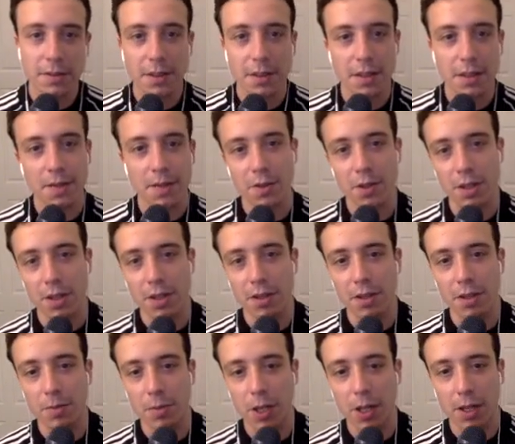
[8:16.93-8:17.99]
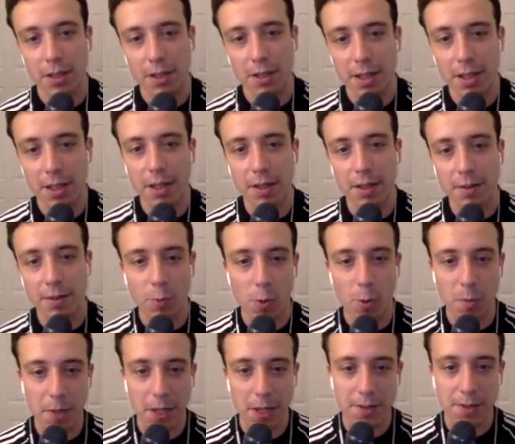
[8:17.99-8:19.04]
If you declare the block, then Won't
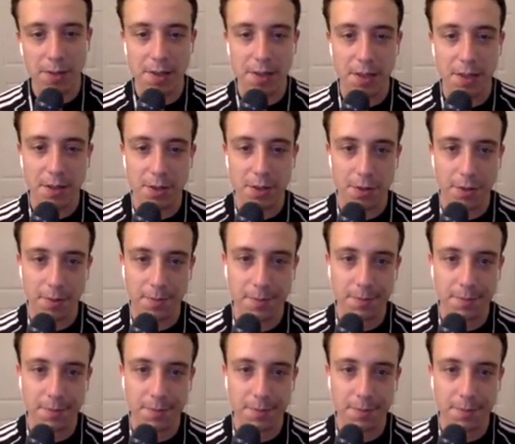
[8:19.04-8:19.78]
Bounce is set to true.